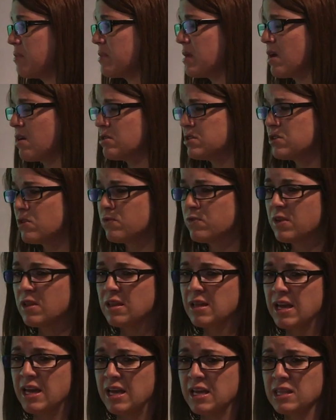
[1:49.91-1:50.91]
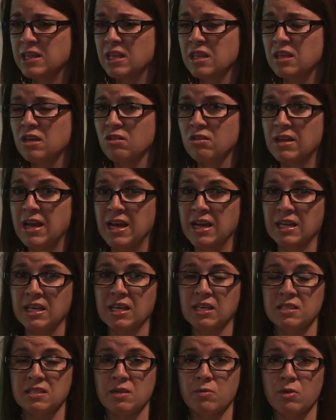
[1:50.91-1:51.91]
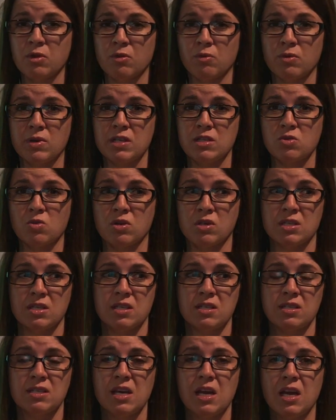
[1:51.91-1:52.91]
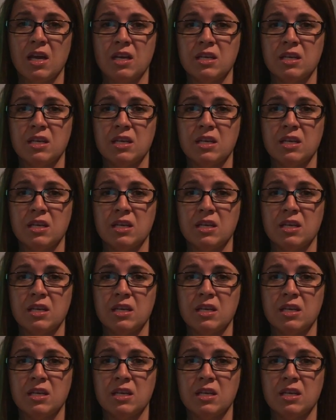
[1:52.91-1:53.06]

They also feel like that they're lacking some of the resources